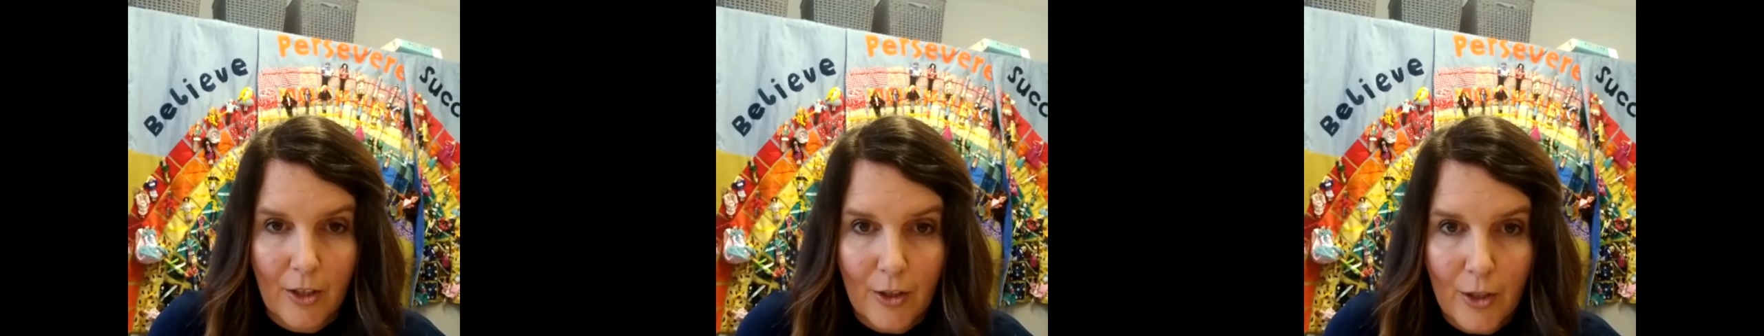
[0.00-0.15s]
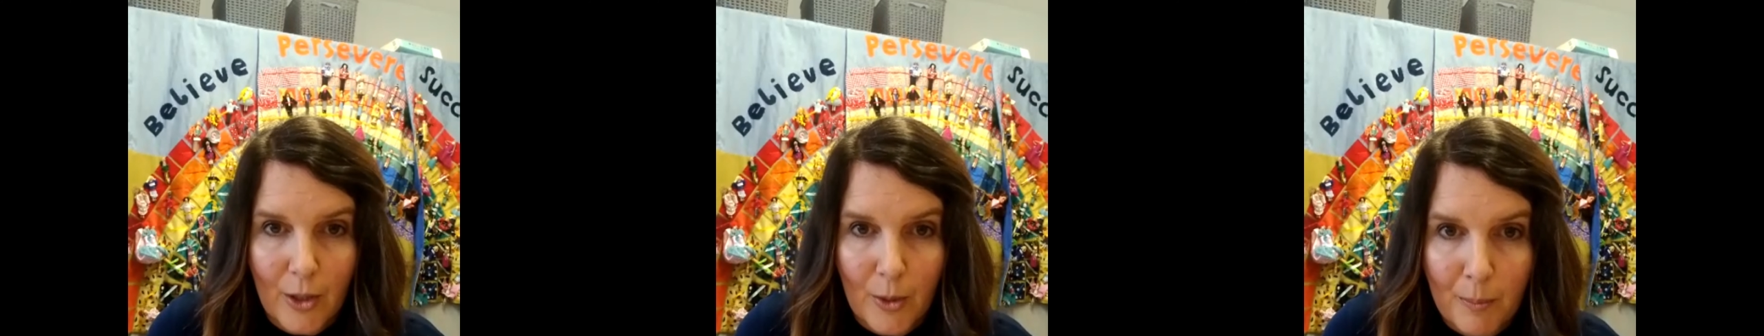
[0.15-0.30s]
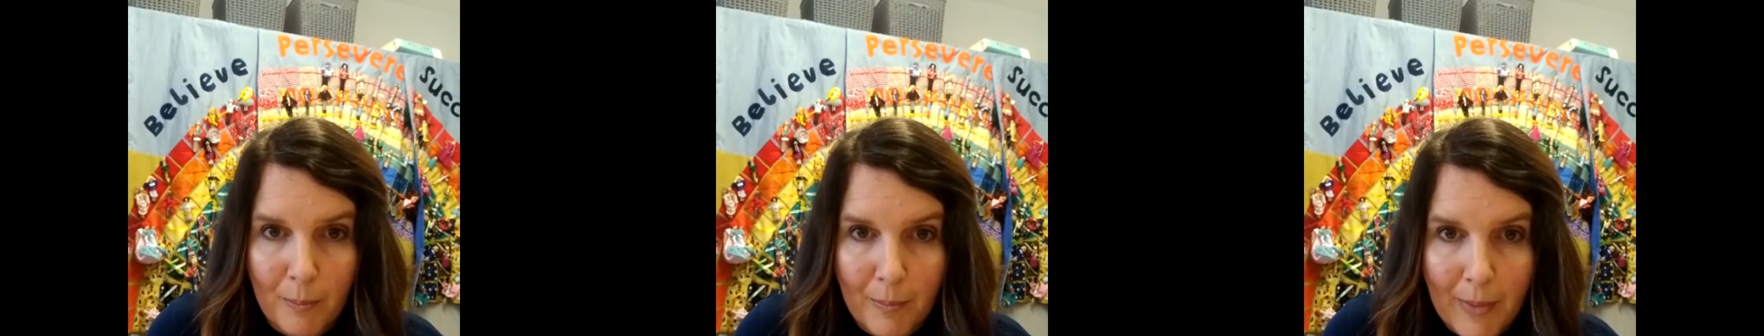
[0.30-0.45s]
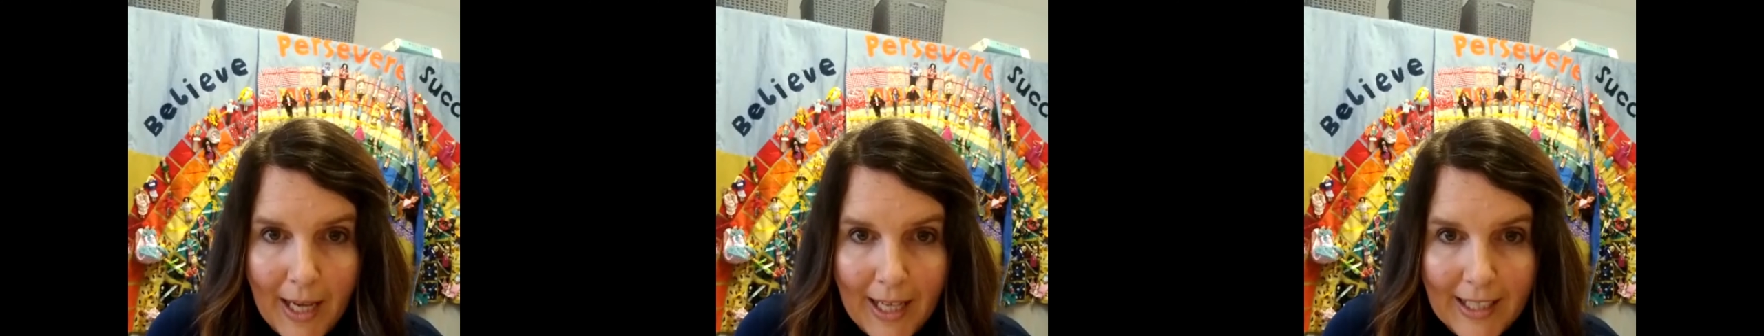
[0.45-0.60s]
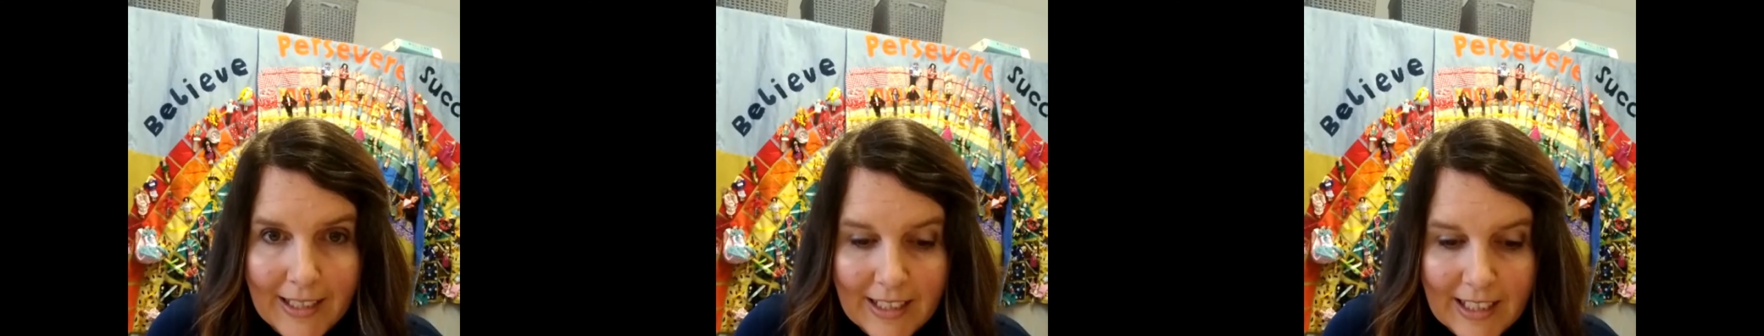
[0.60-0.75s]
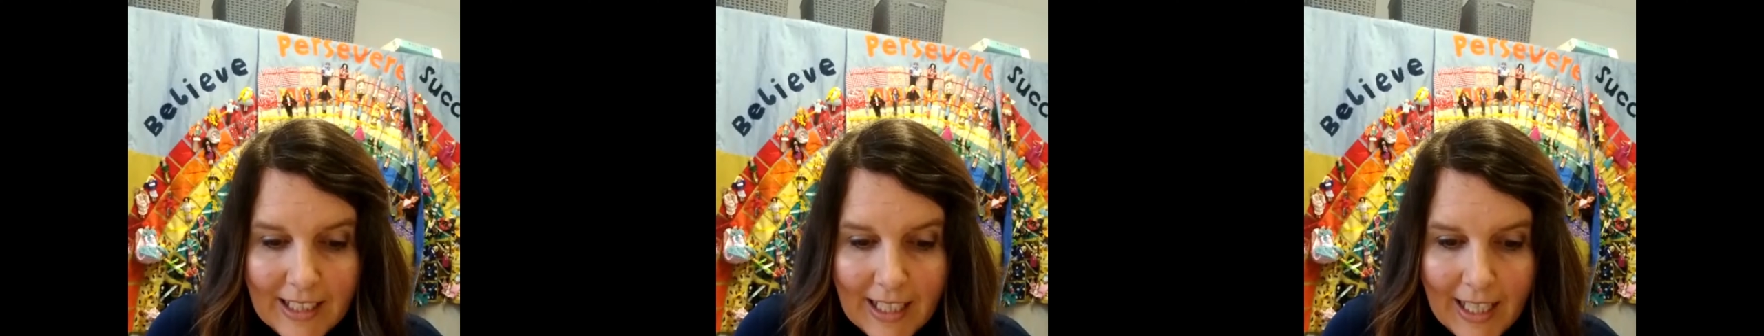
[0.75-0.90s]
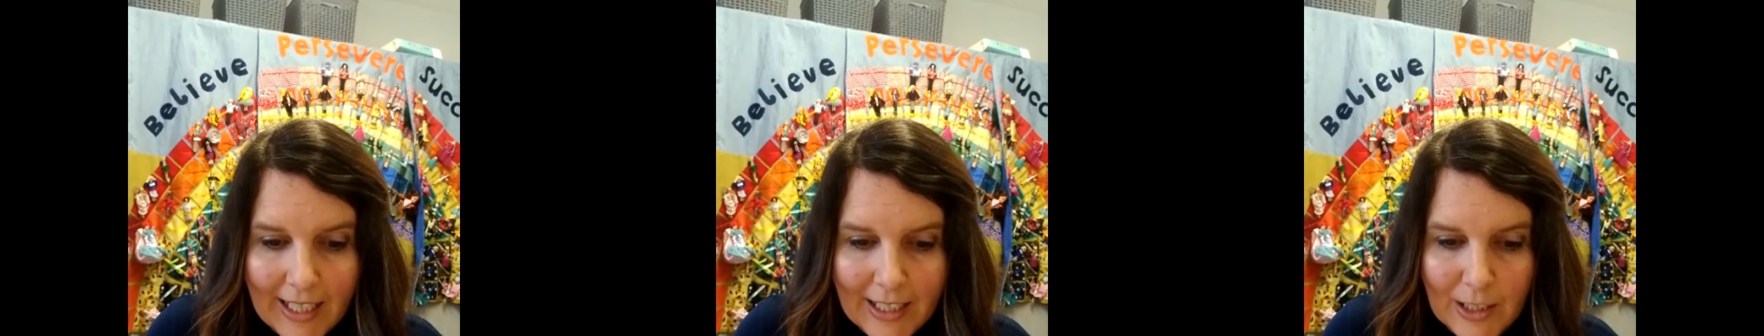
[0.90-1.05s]
The bad
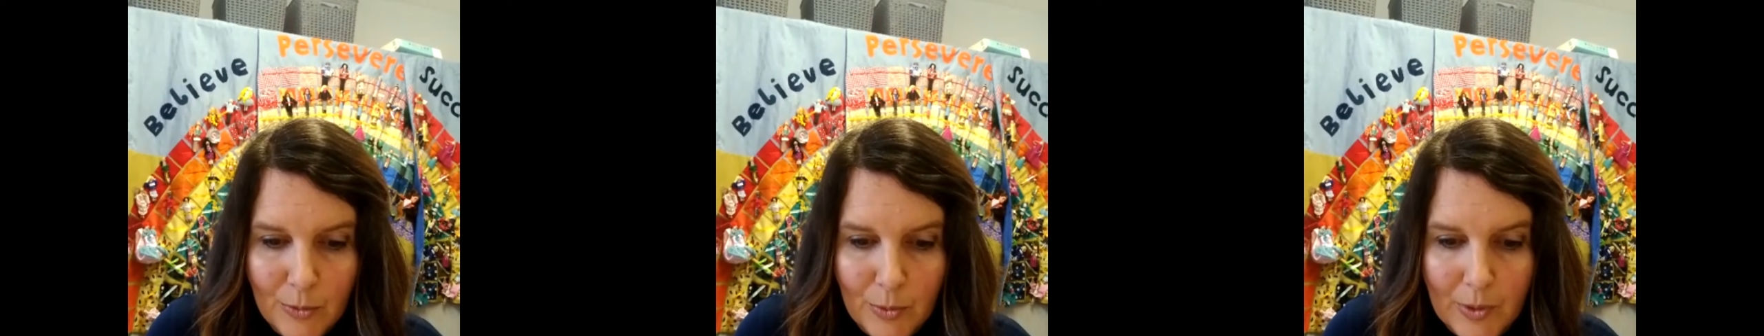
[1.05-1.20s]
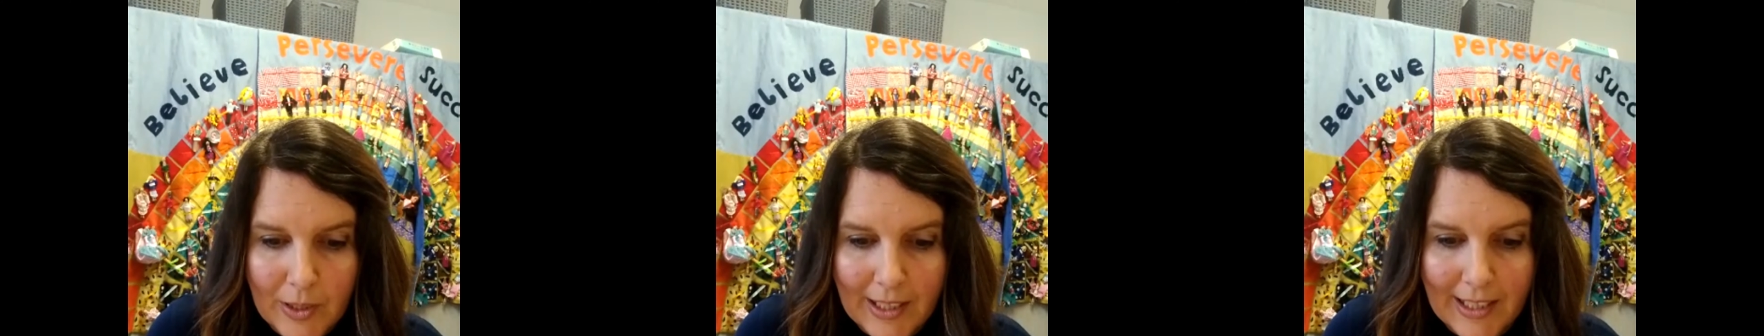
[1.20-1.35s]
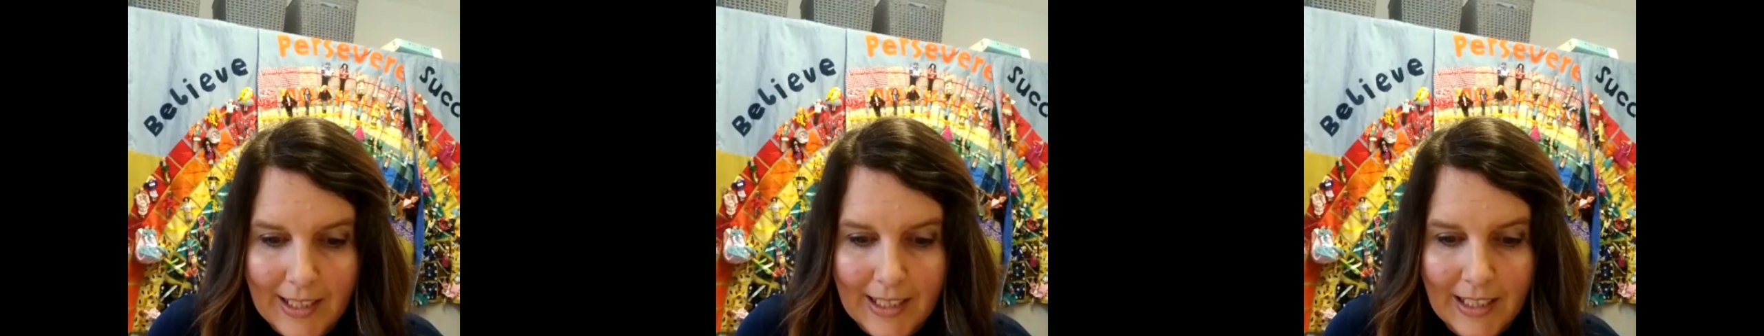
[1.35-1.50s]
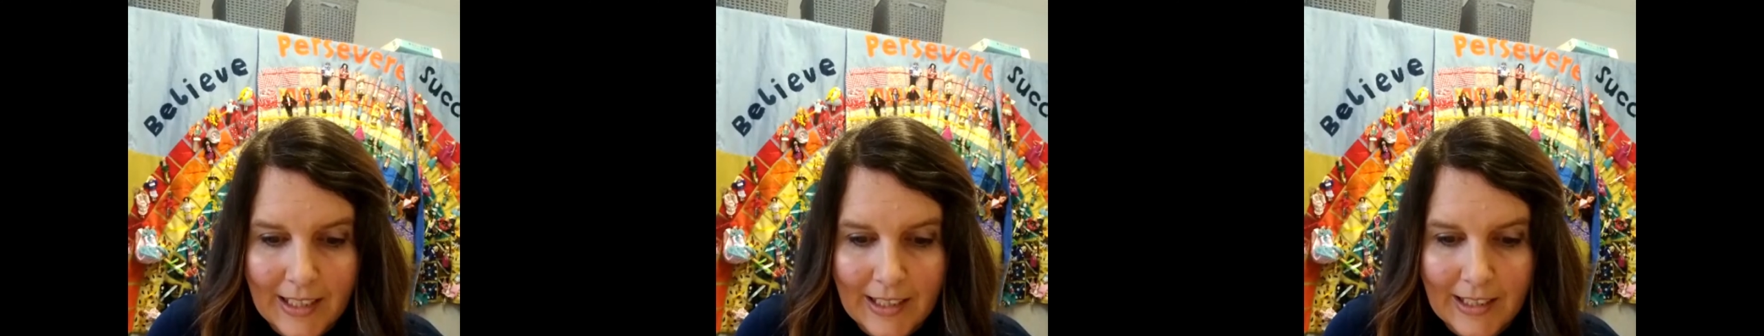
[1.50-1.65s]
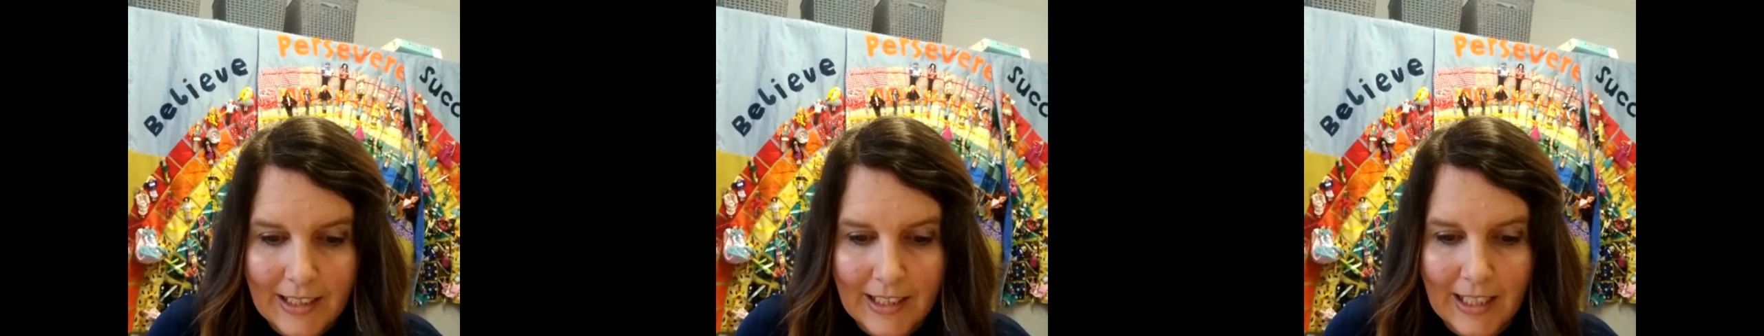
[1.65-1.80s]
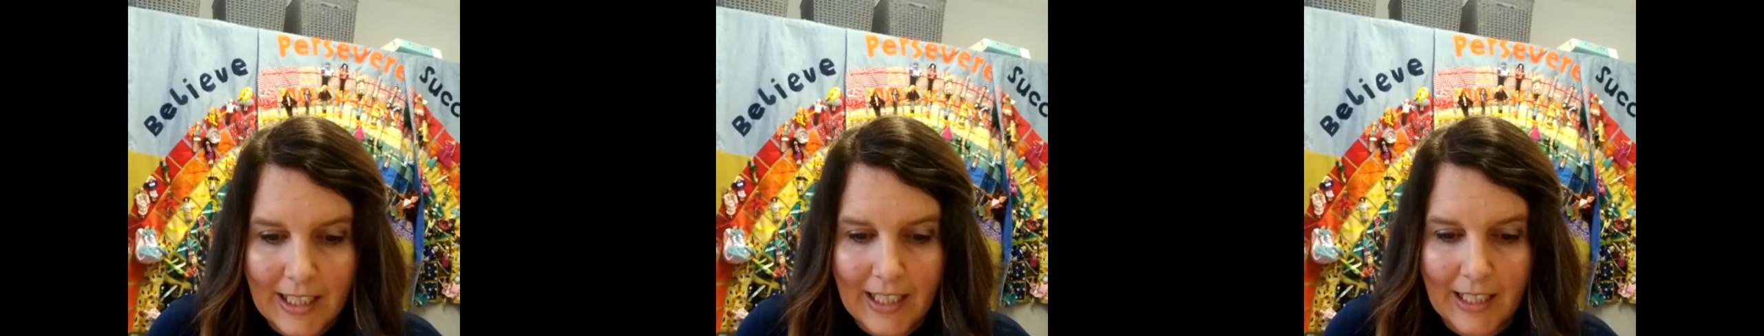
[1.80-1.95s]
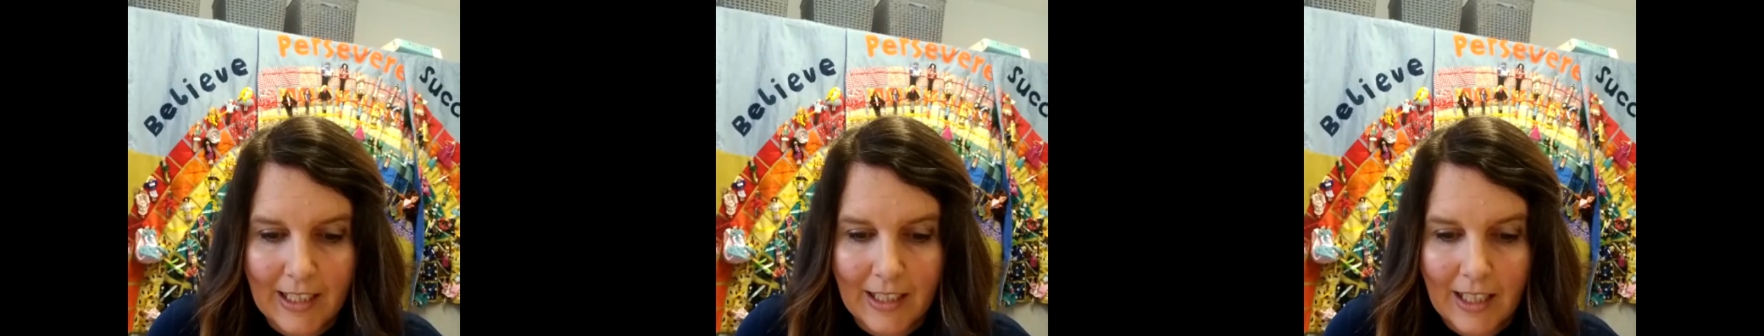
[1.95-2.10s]
guys were
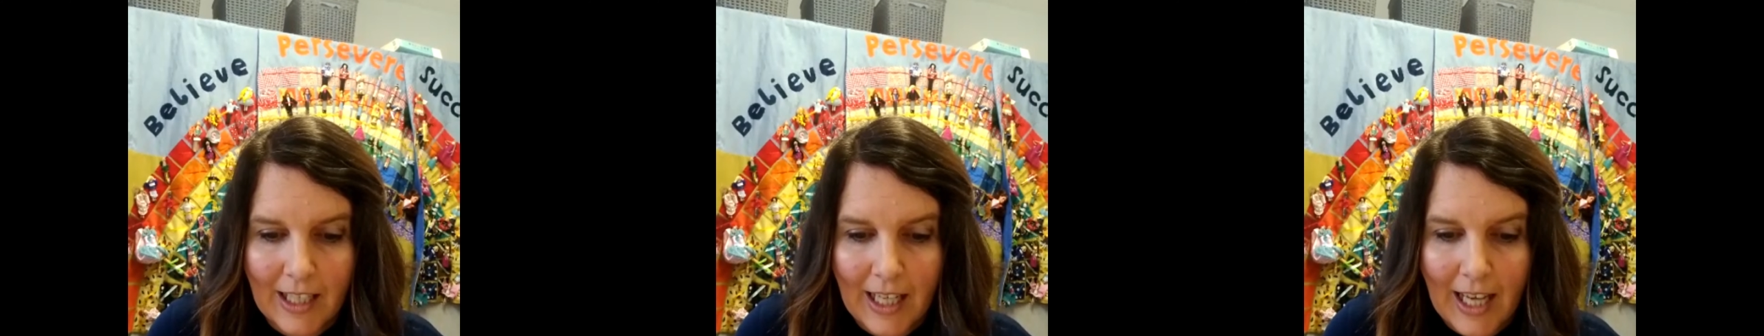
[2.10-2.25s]
listening,